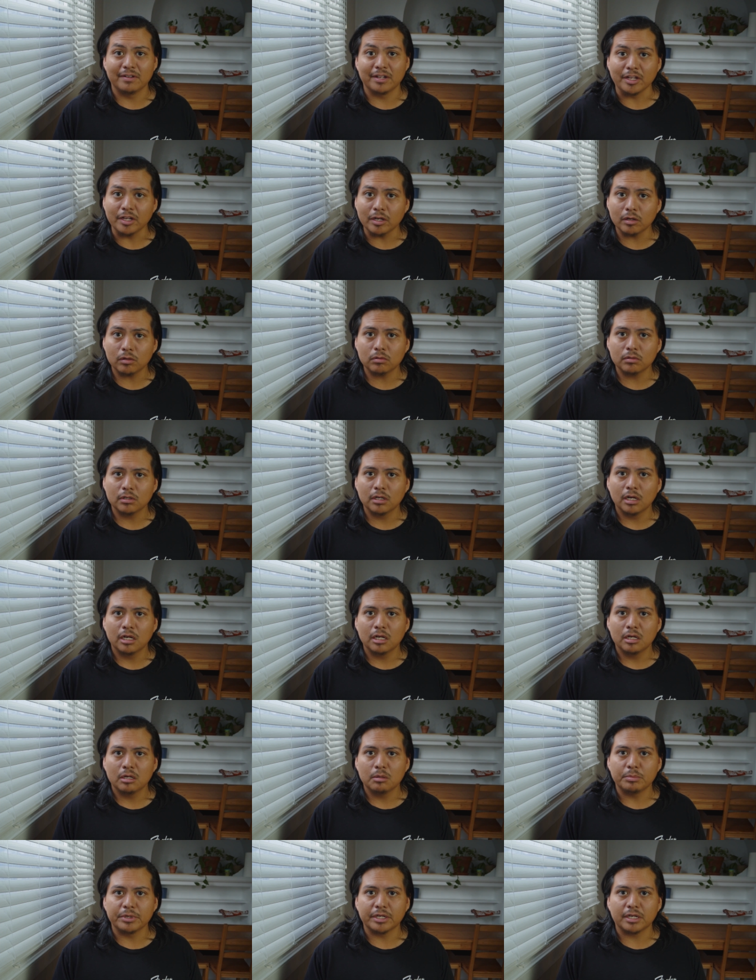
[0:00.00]
video
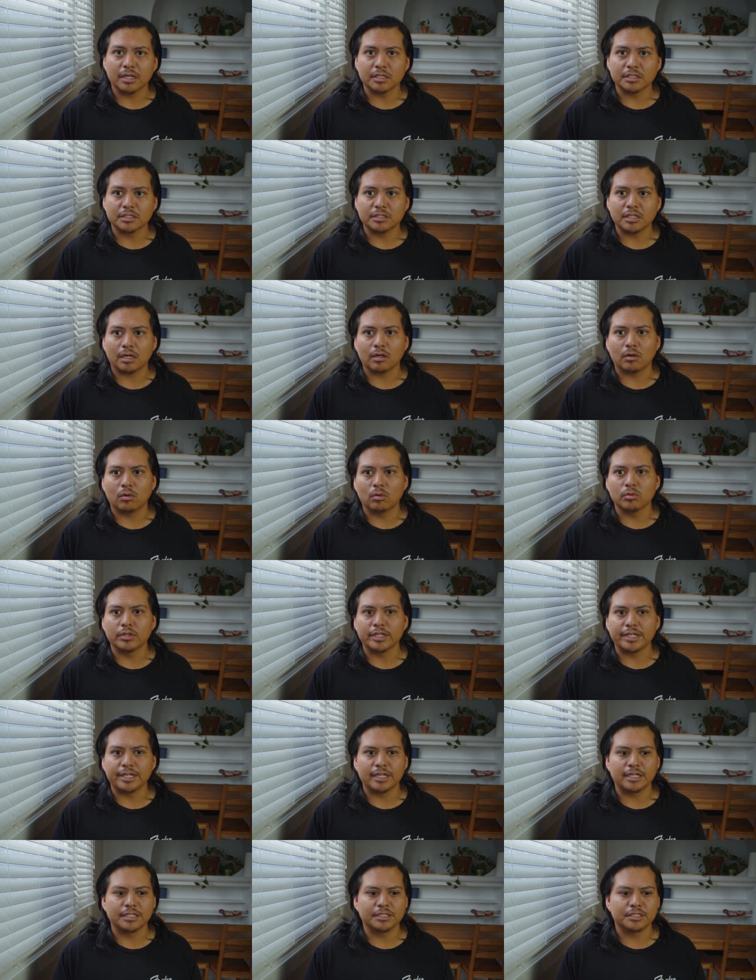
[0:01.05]
because not
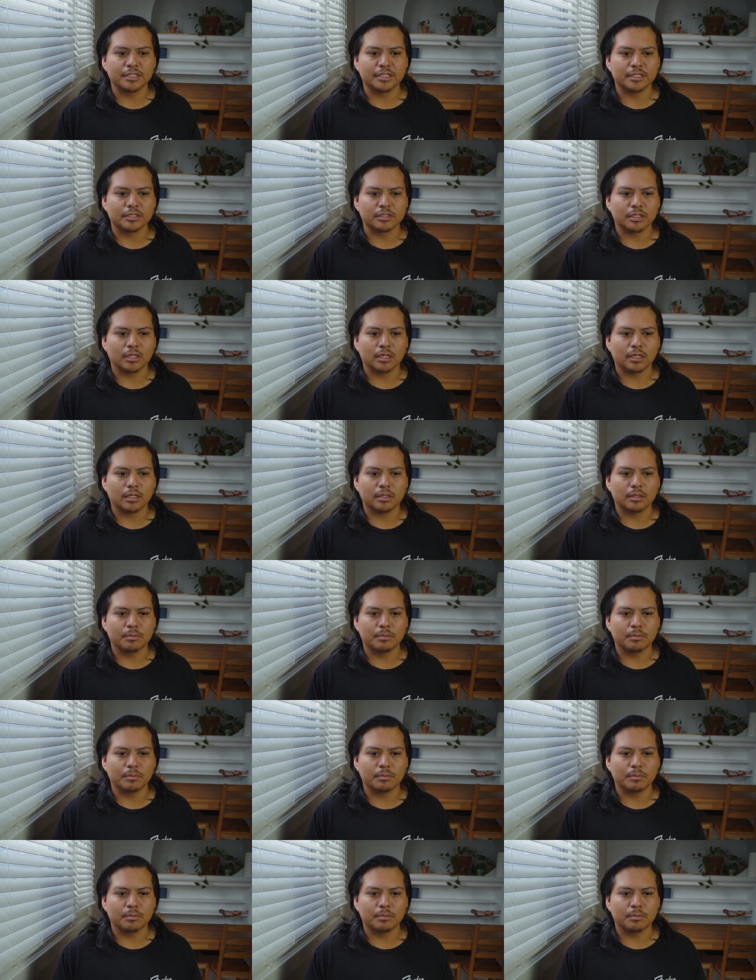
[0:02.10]
only is it